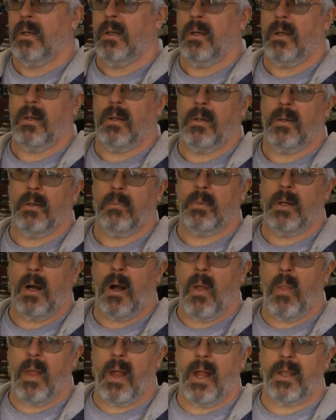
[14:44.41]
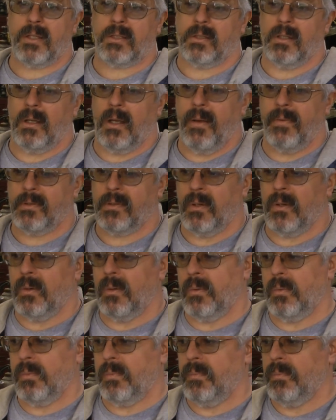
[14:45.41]
all that stuff.
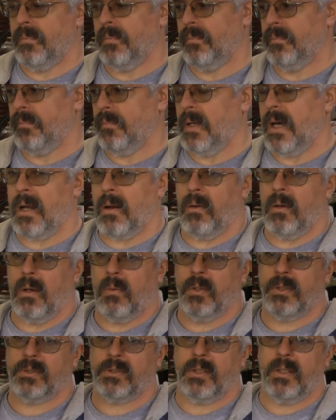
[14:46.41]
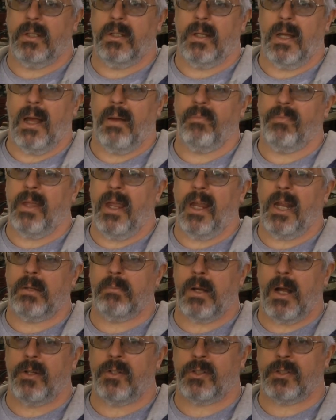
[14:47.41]
So I don't know. We'll see. I'm thinking
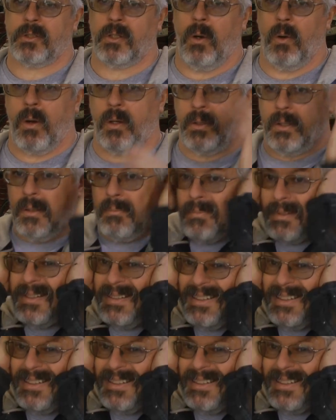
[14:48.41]
about stroking it.